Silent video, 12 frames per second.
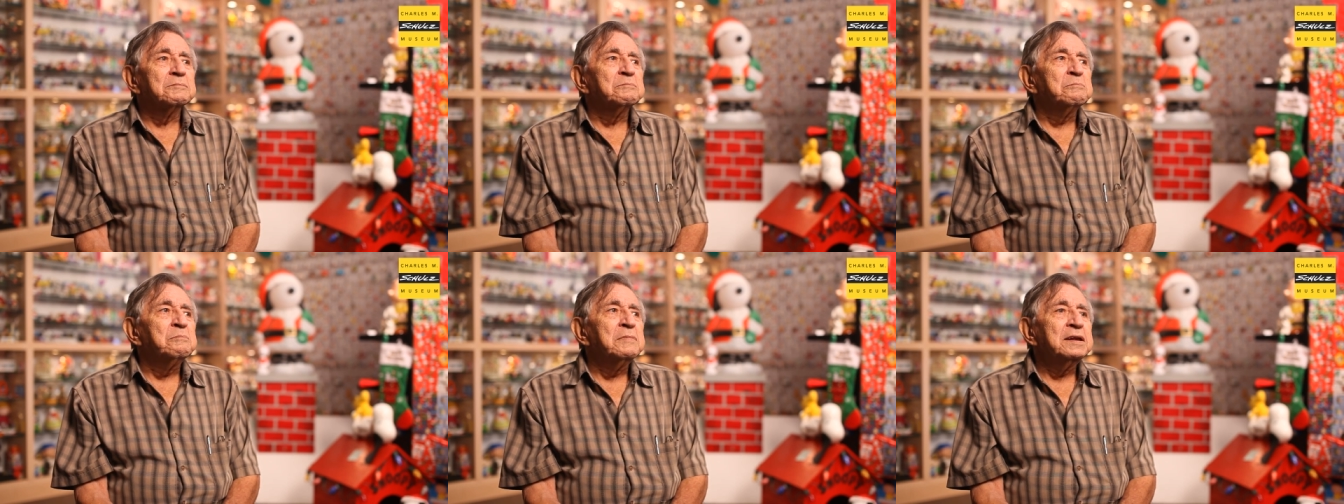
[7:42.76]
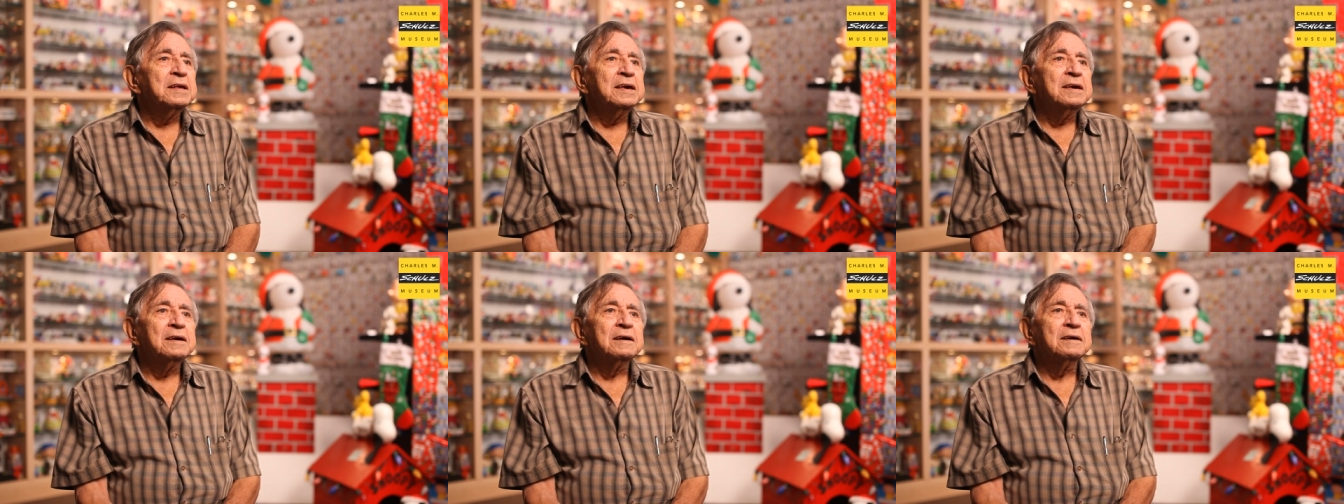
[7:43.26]

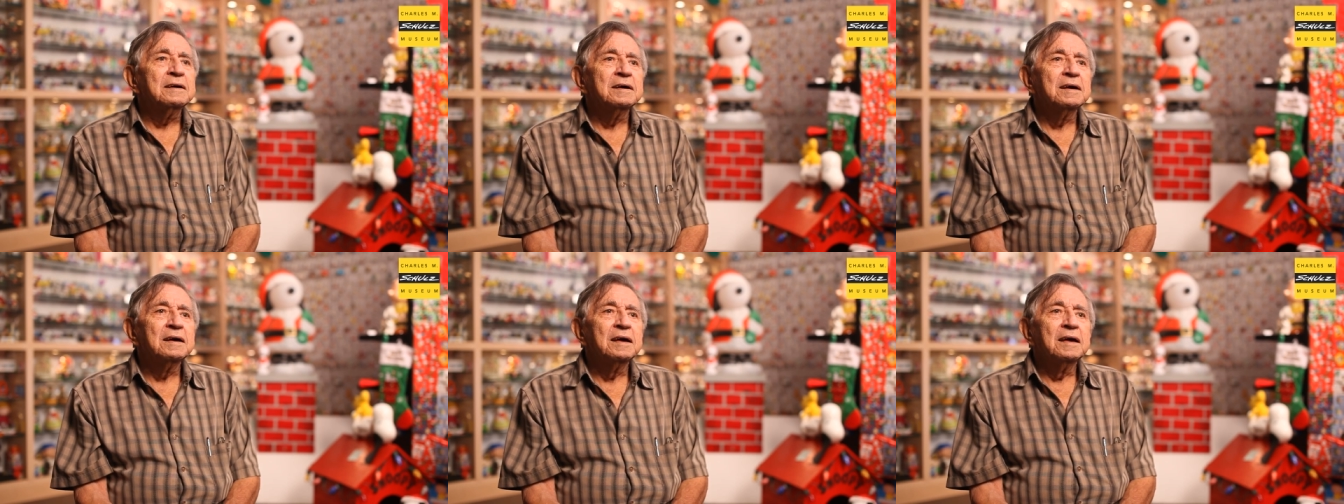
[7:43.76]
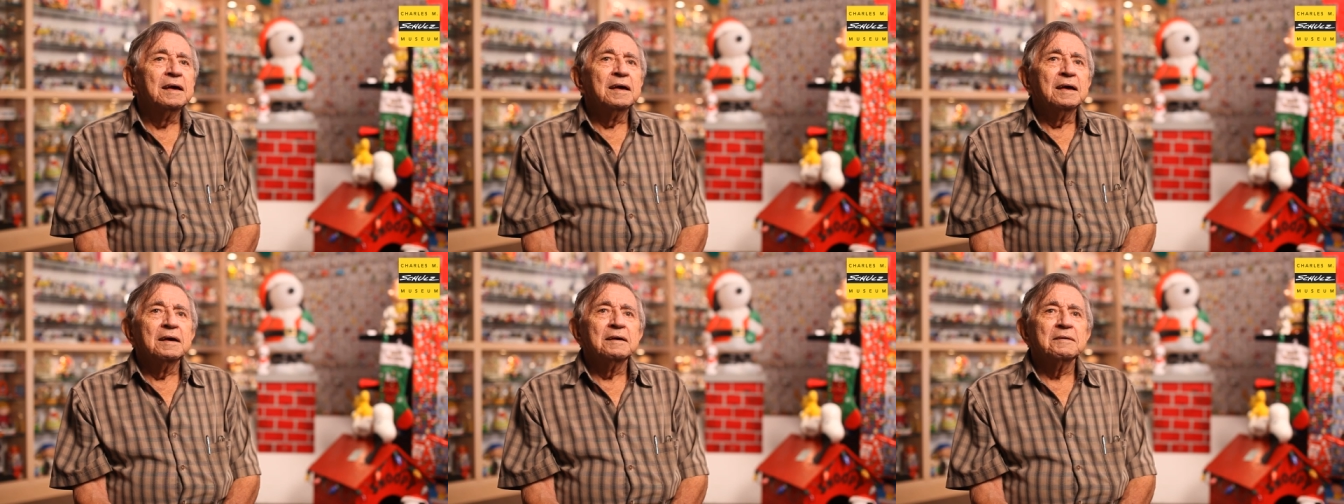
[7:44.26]
many, uh,
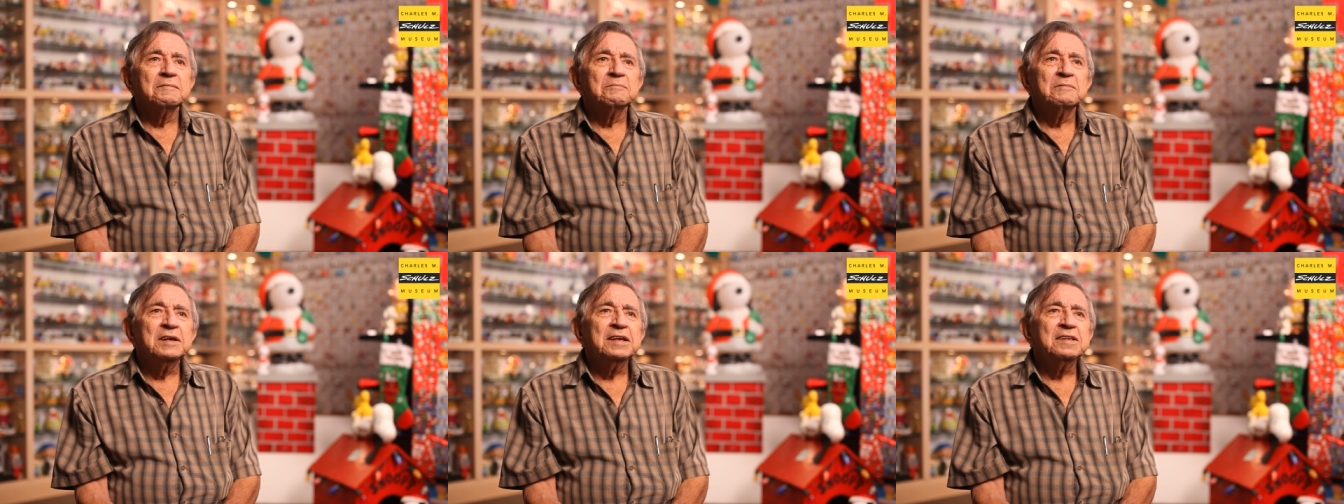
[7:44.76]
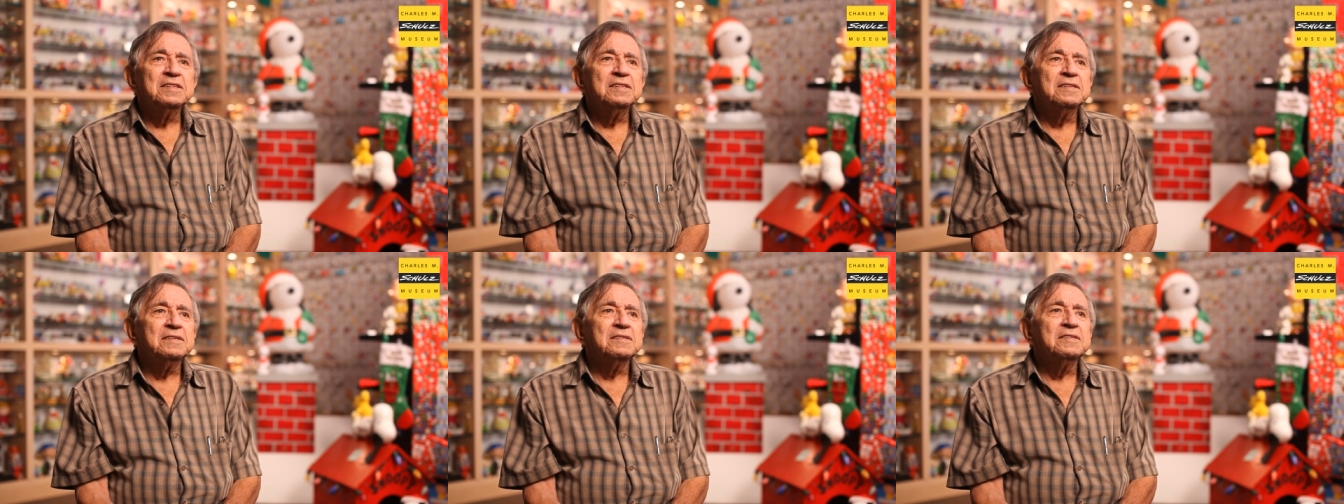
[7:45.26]
many
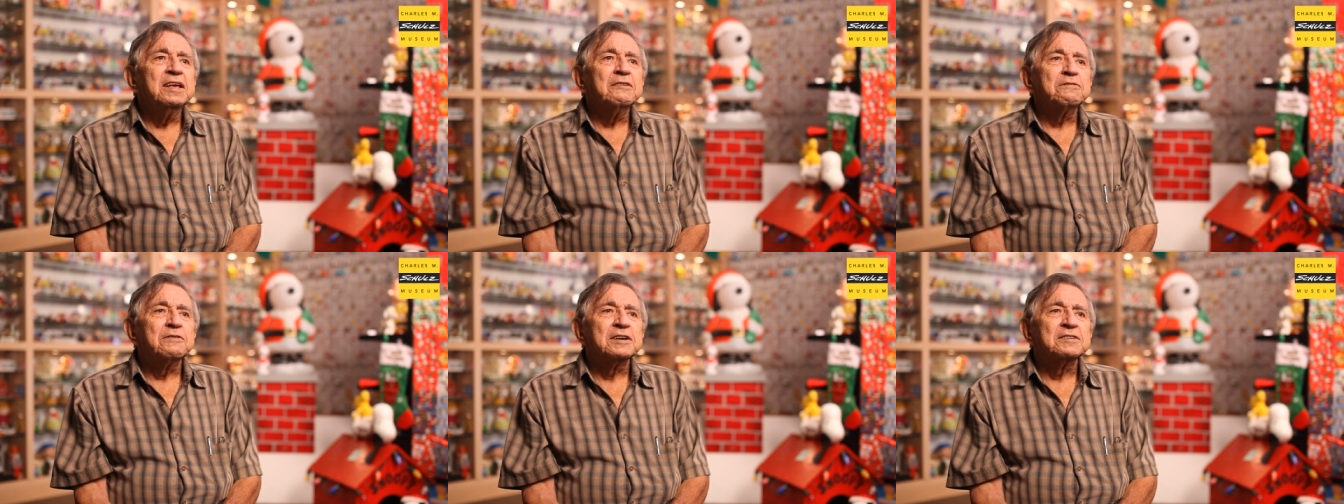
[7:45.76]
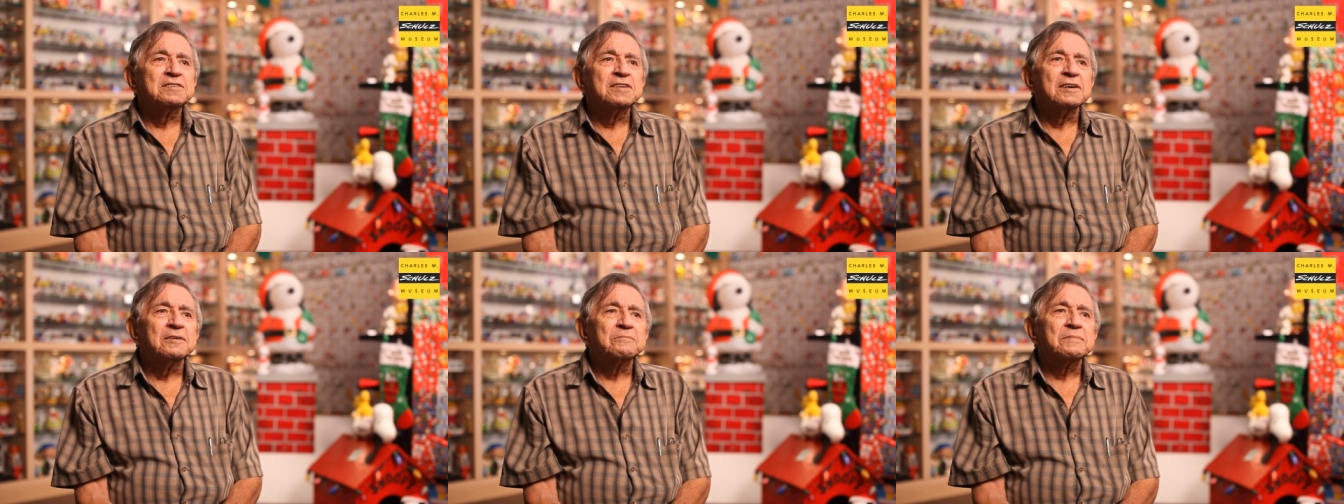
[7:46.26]
different
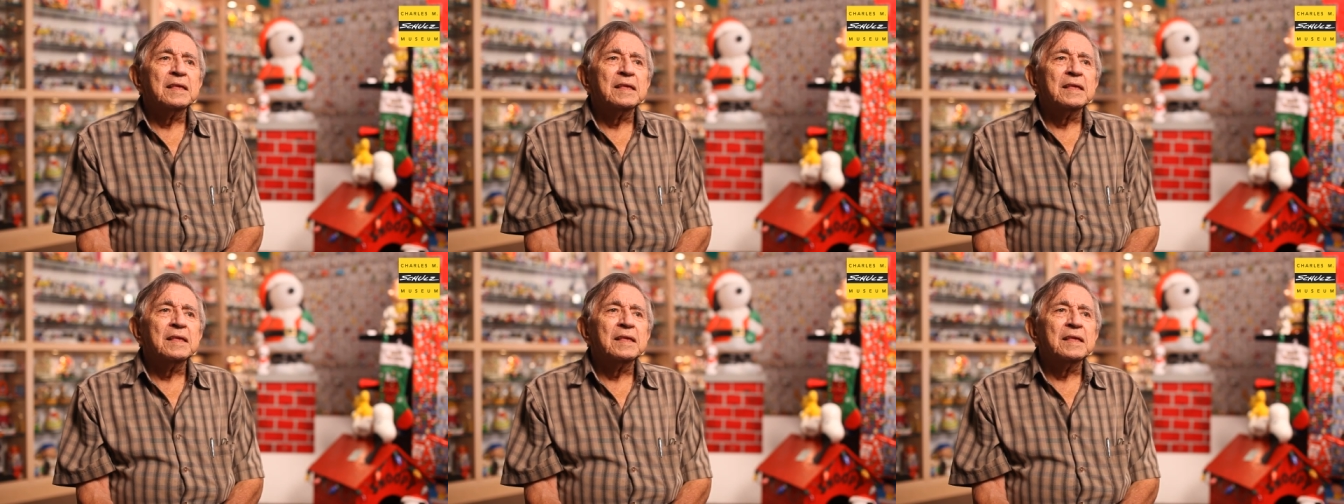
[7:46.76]
uh,